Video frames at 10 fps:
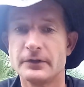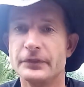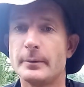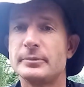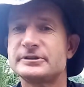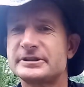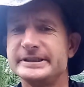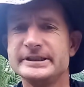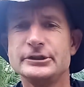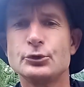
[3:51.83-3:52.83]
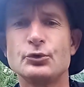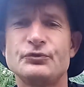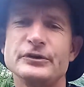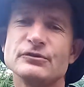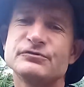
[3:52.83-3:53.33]
Number three, you could
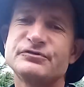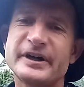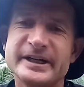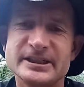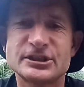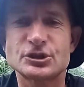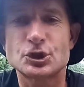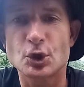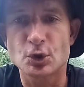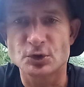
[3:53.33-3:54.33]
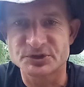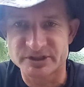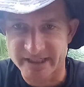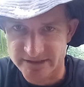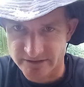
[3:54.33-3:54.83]
feel very strong
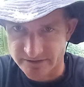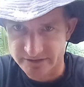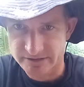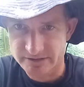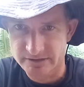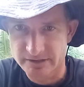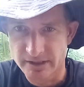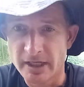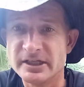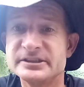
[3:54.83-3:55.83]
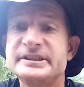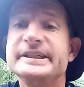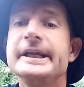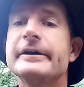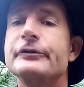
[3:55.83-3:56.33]
contractions.
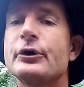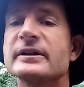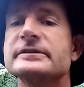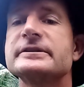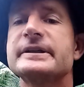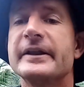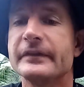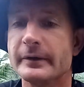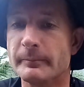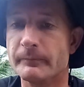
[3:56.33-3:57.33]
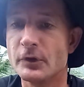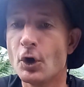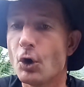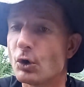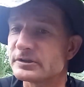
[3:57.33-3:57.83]
See if you can stand them,
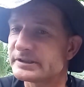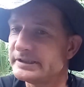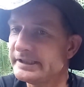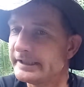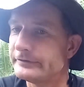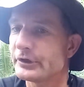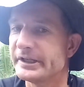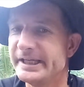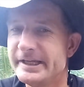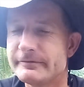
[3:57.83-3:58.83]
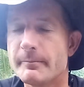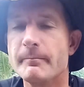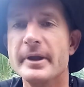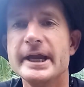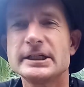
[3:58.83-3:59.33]
or see if you can
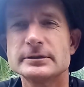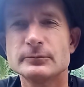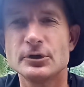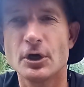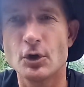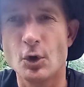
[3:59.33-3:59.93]
even make them go